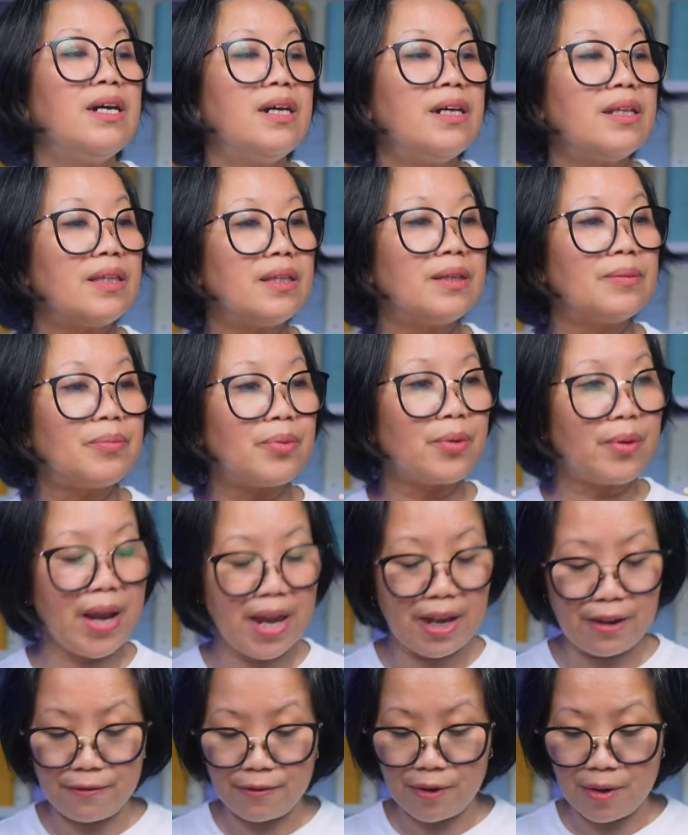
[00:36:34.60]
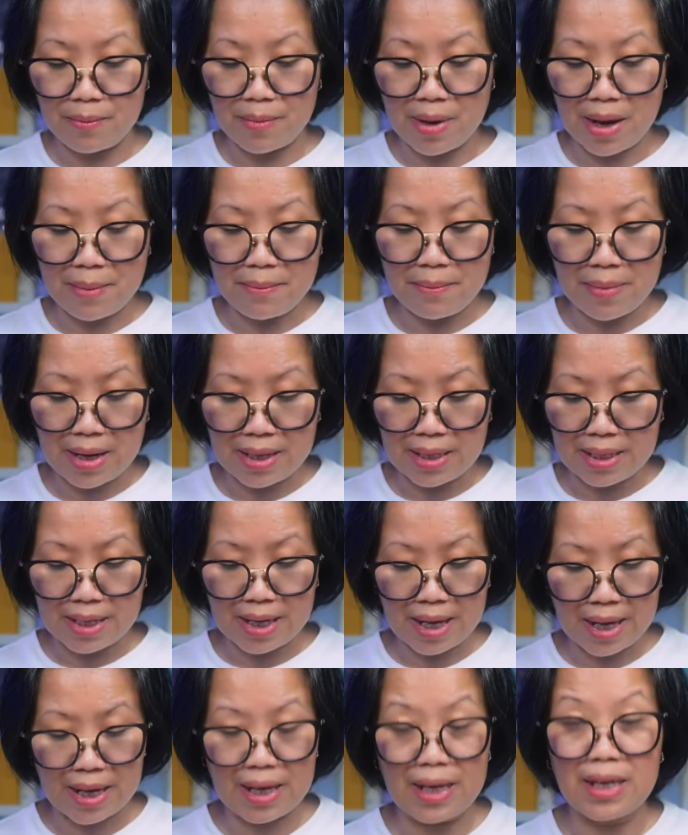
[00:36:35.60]
the break from my
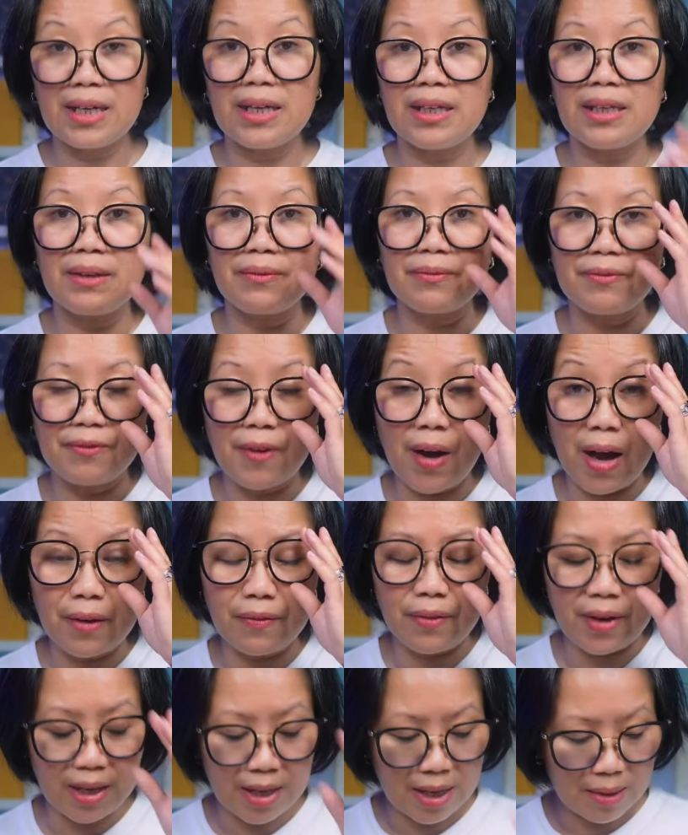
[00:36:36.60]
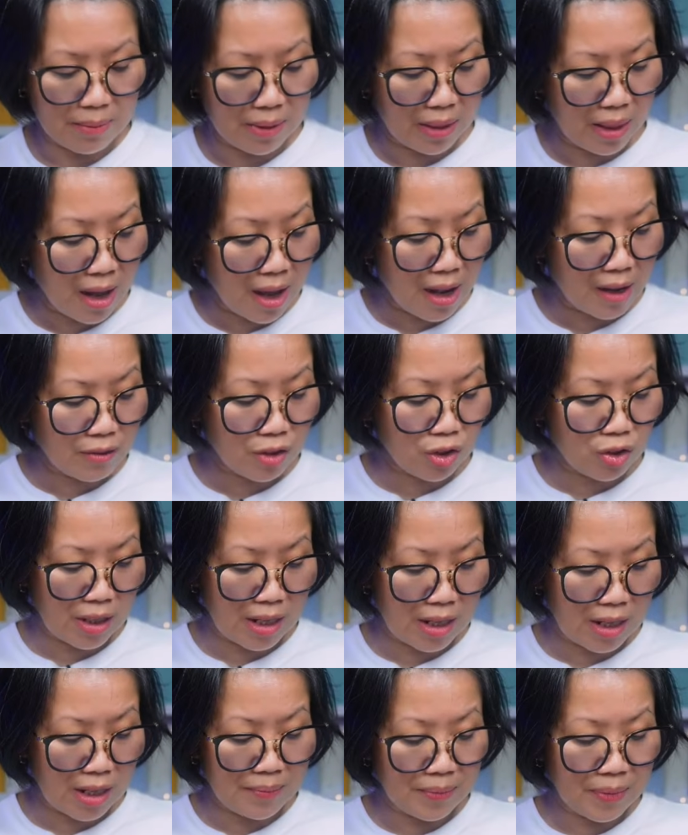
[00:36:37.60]
Monday 5 a.m. live
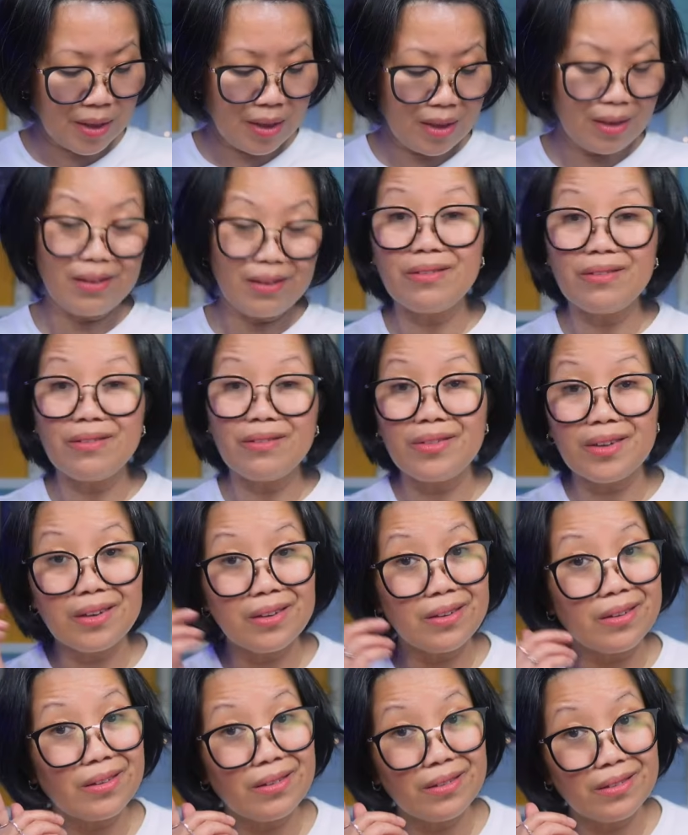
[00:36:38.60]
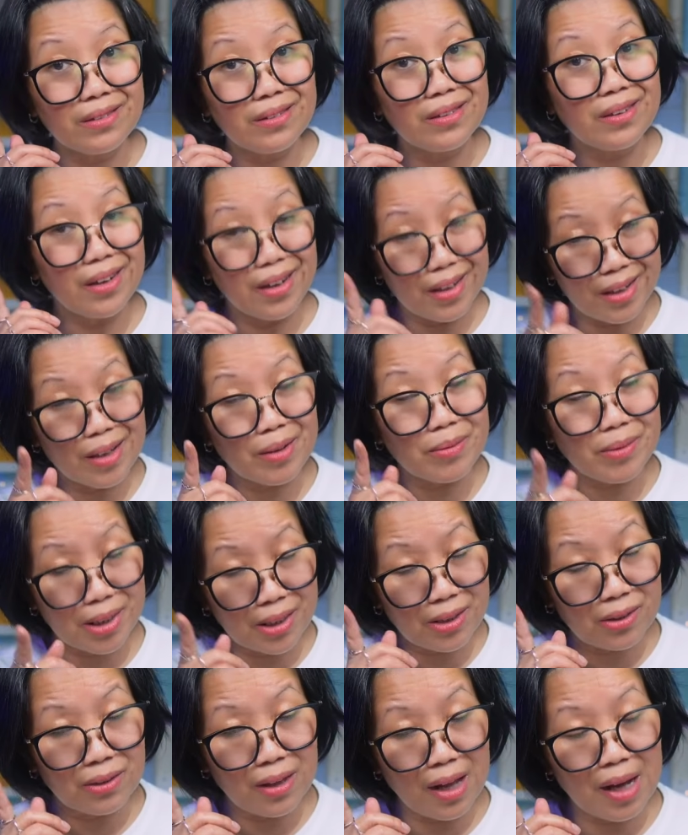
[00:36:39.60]
stream, although I am
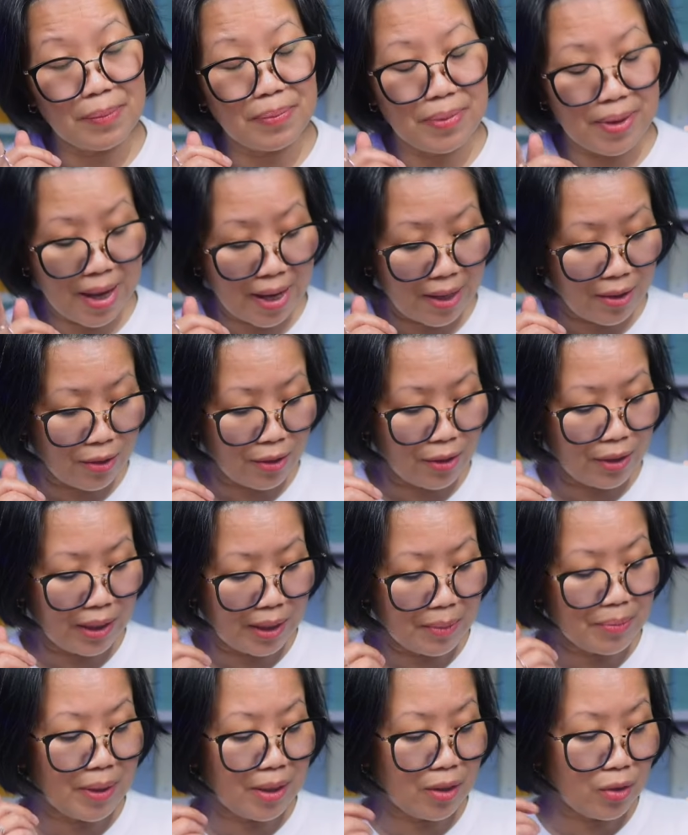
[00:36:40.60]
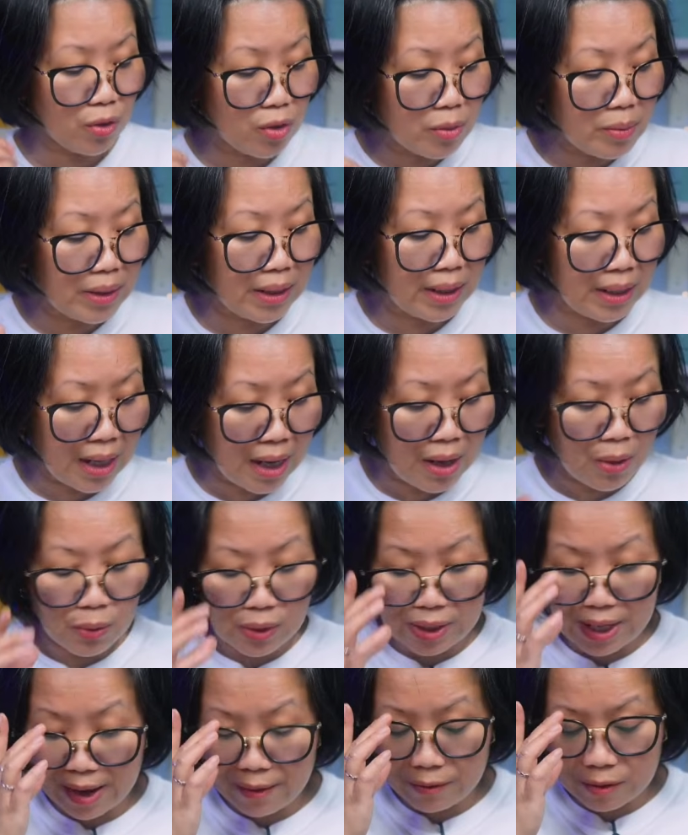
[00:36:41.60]
still up that early, but normally I would
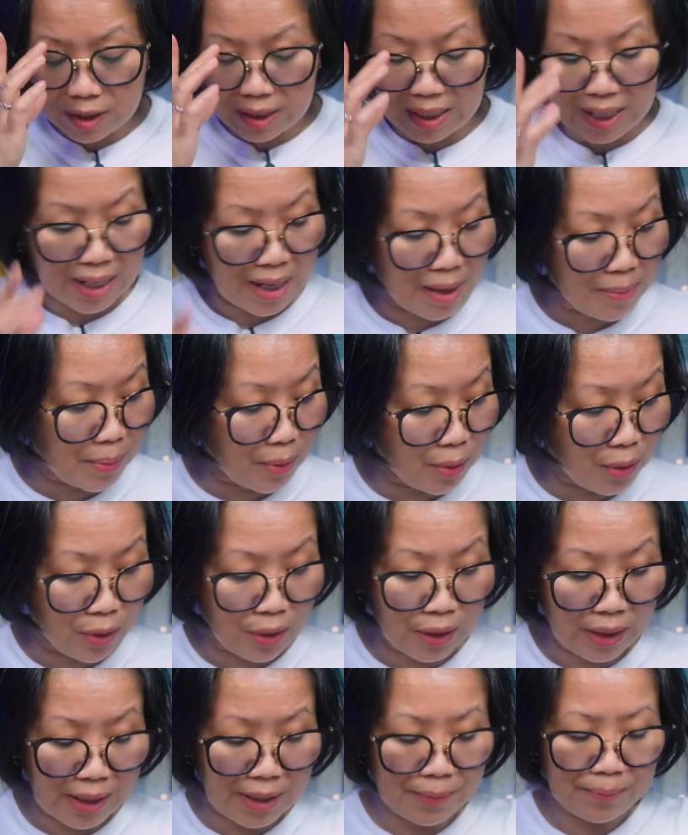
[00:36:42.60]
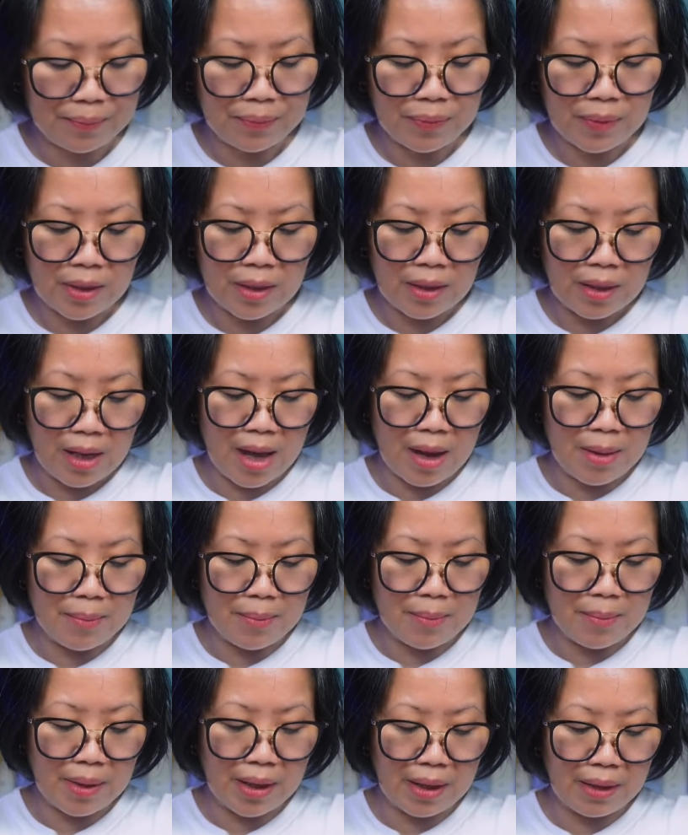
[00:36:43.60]
have to get up early,
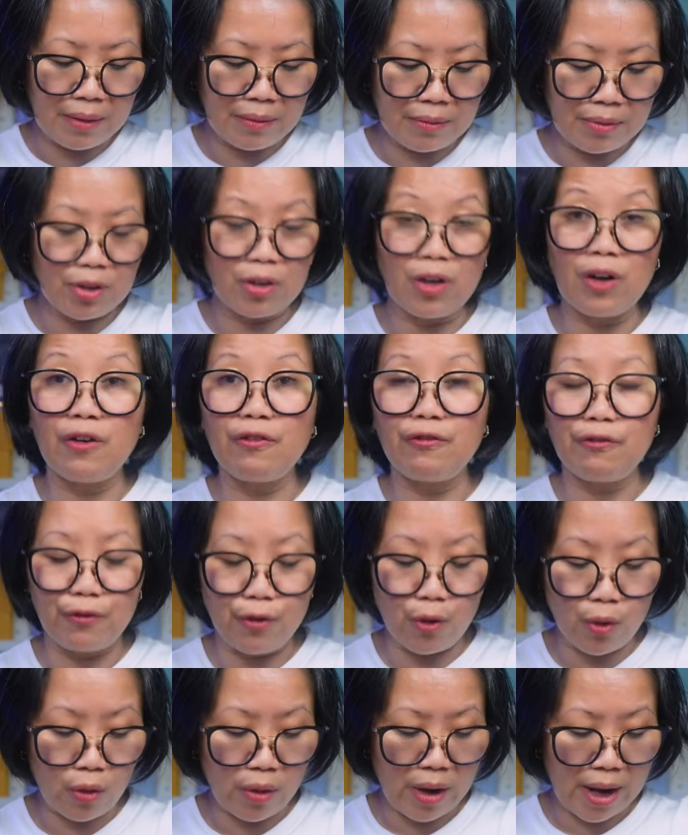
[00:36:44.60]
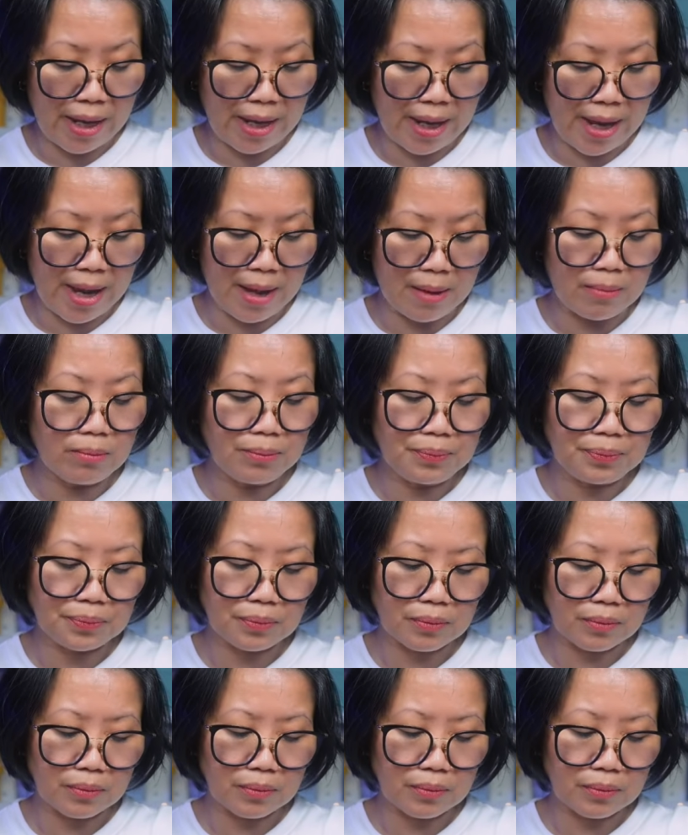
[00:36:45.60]
you know, at 4 a.m.